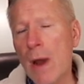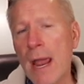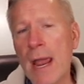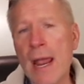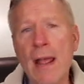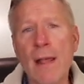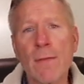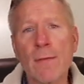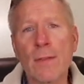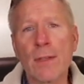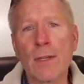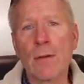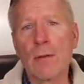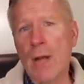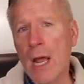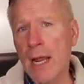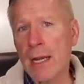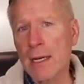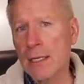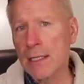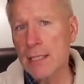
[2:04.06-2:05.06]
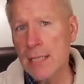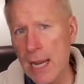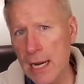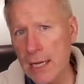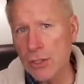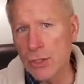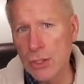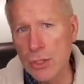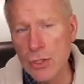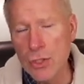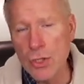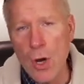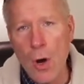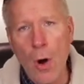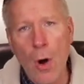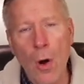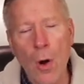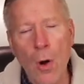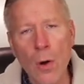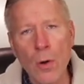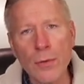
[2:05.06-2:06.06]
and the United Nations
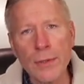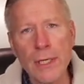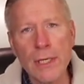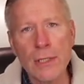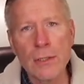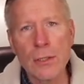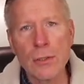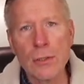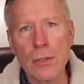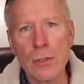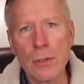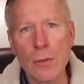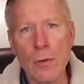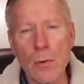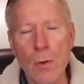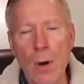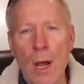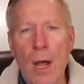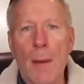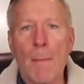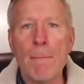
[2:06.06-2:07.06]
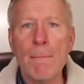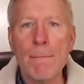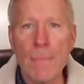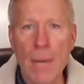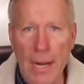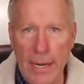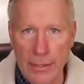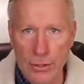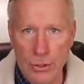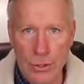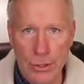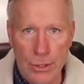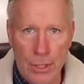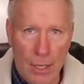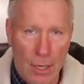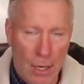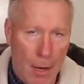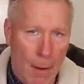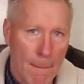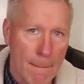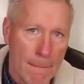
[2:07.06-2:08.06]
all need to do much,
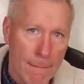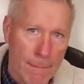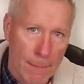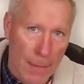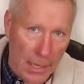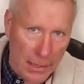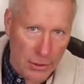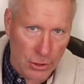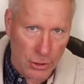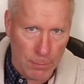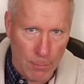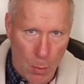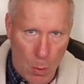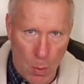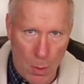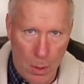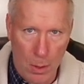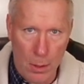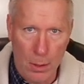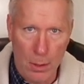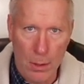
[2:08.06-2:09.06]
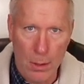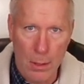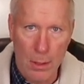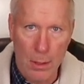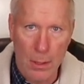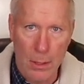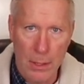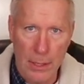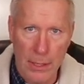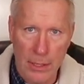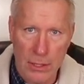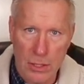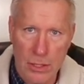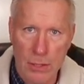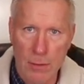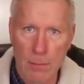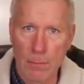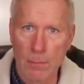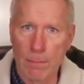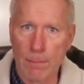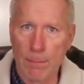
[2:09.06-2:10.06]
much more in
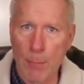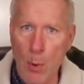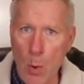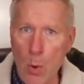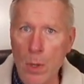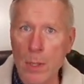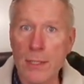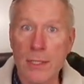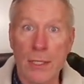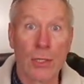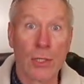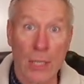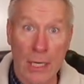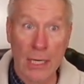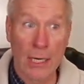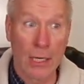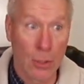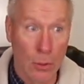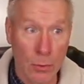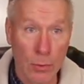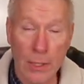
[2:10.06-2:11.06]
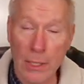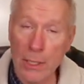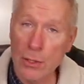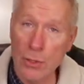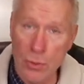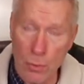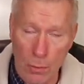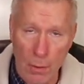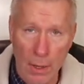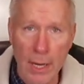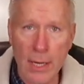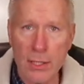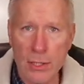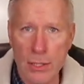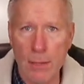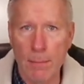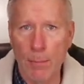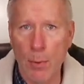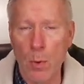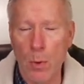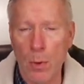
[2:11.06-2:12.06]
support, including direct
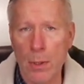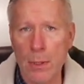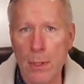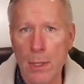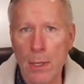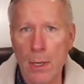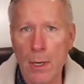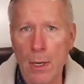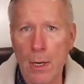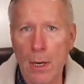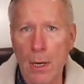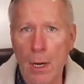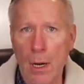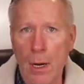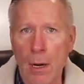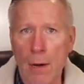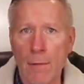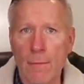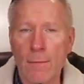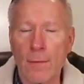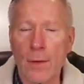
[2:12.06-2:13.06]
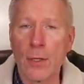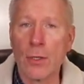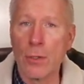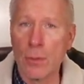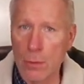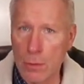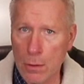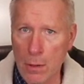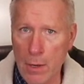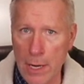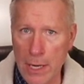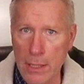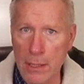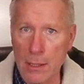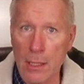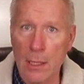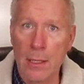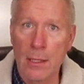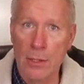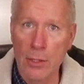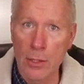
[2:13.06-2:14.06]
support of Ukraine
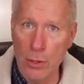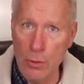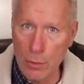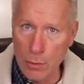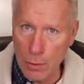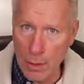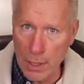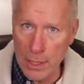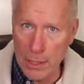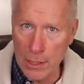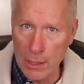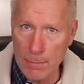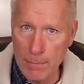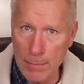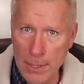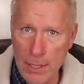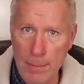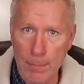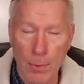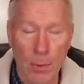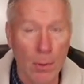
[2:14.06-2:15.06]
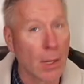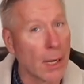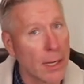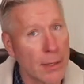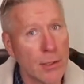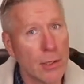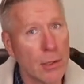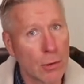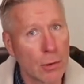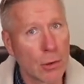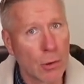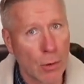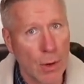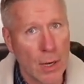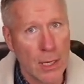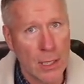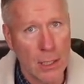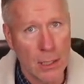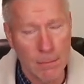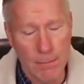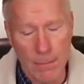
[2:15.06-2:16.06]
the Ukrainian people, and the
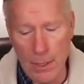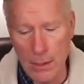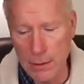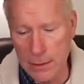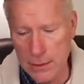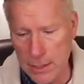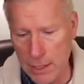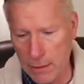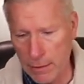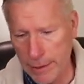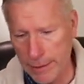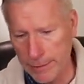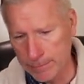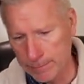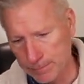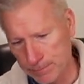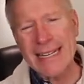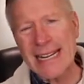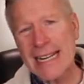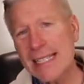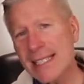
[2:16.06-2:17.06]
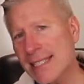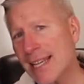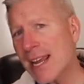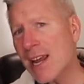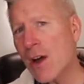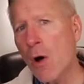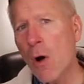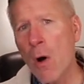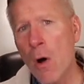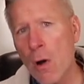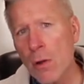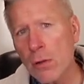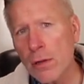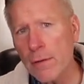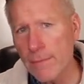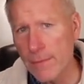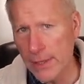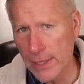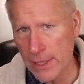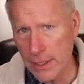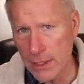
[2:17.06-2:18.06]
Ukrainian military. And I say all
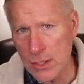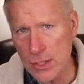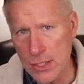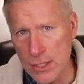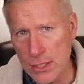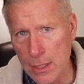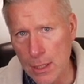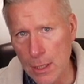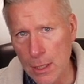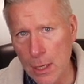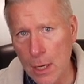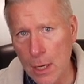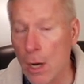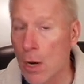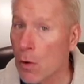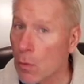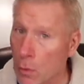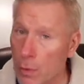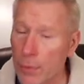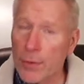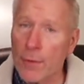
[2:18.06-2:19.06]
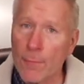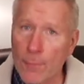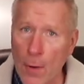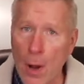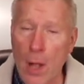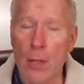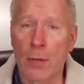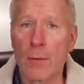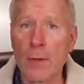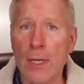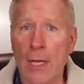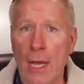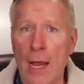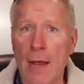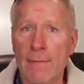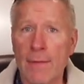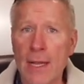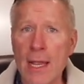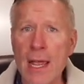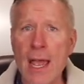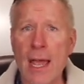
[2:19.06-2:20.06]
of this with the following
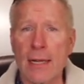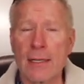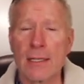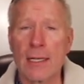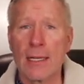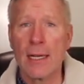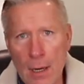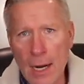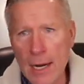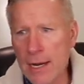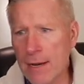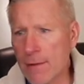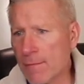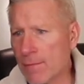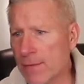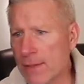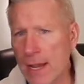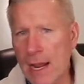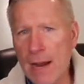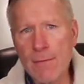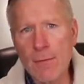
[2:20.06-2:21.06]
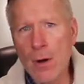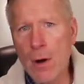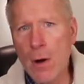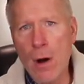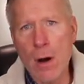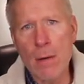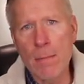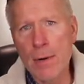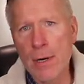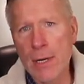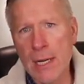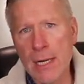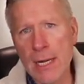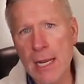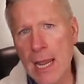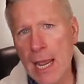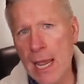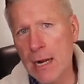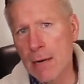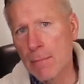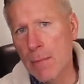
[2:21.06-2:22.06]
caveat. I have never harbored
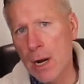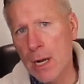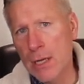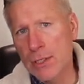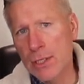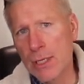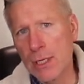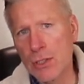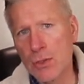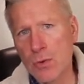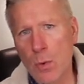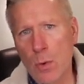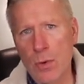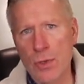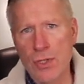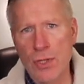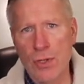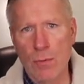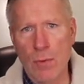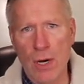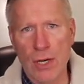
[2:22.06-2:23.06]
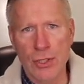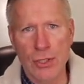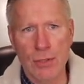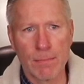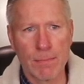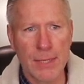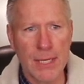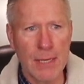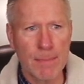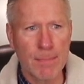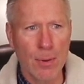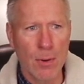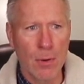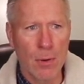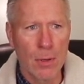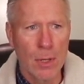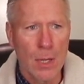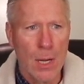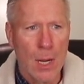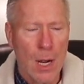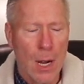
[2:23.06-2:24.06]
any animosity towards the Russian
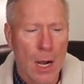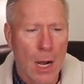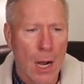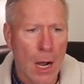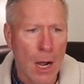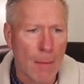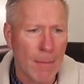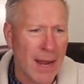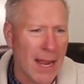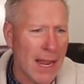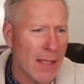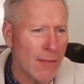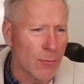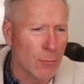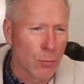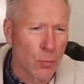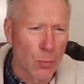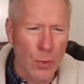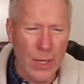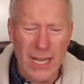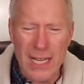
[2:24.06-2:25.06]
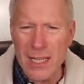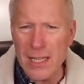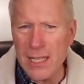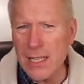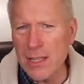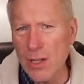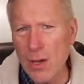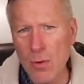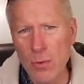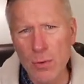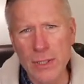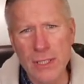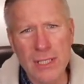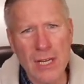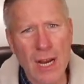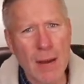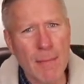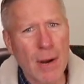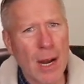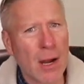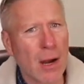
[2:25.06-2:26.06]
people, um, and really the only
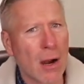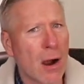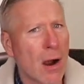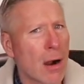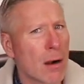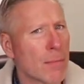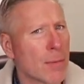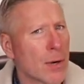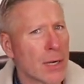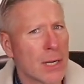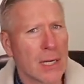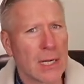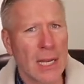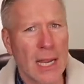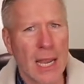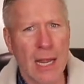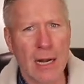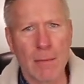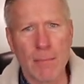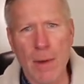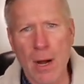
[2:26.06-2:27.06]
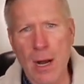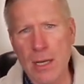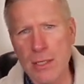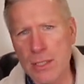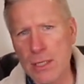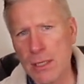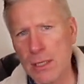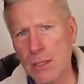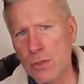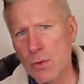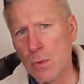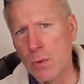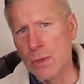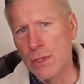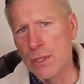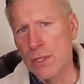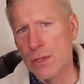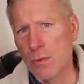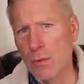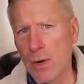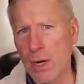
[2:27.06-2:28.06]
time I harbored any animosity
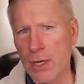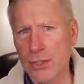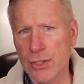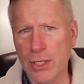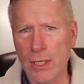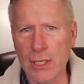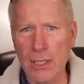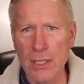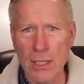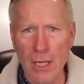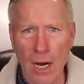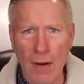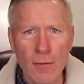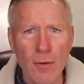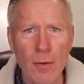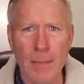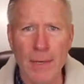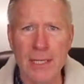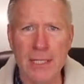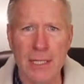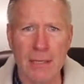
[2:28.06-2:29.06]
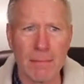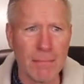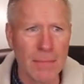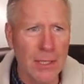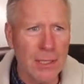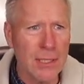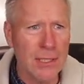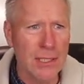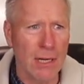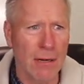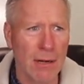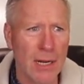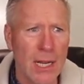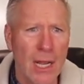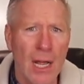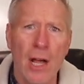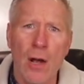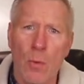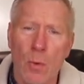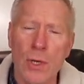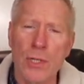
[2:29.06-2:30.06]
towards the Russian government and military
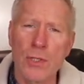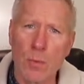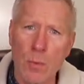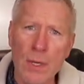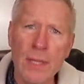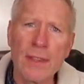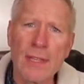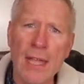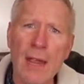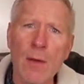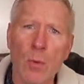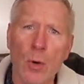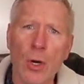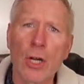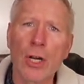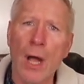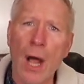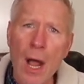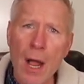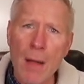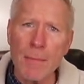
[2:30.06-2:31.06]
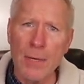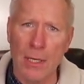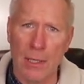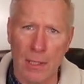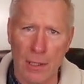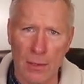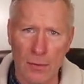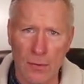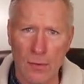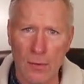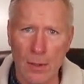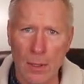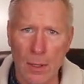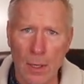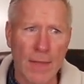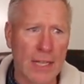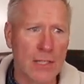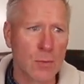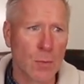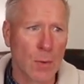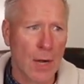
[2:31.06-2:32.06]
was when they were communist.
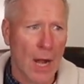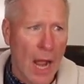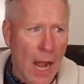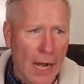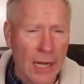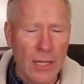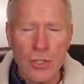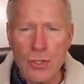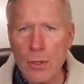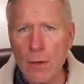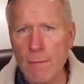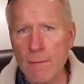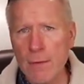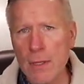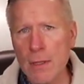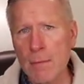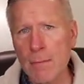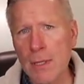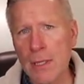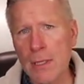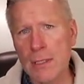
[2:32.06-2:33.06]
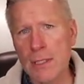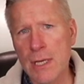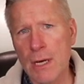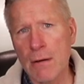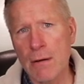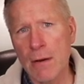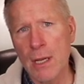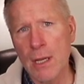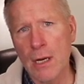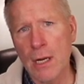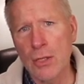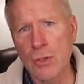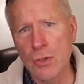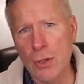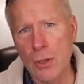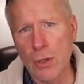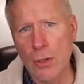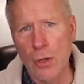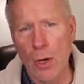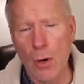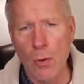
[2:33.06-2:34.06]
That's when I served in the military and I
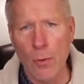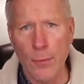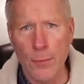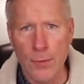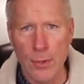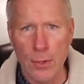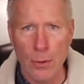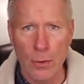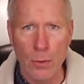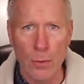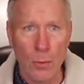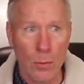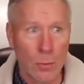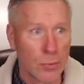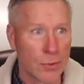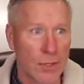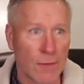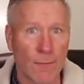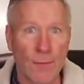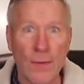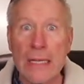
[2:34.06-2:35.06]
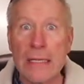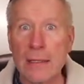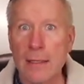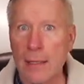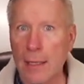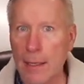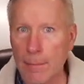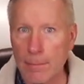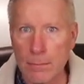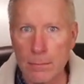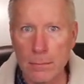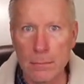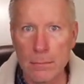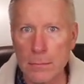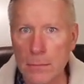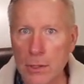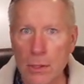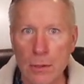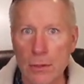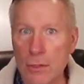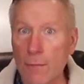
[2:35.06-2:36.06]
took an oath to defeat them,
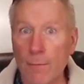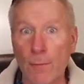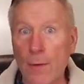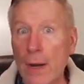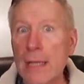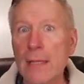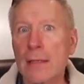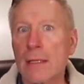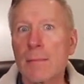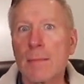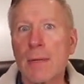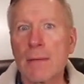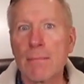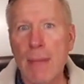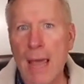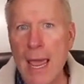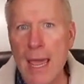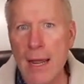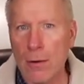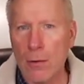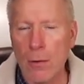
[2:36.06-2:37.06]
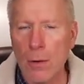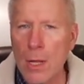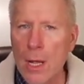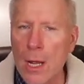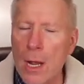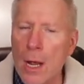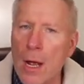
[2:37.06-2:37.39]
you know, to fight them in battle.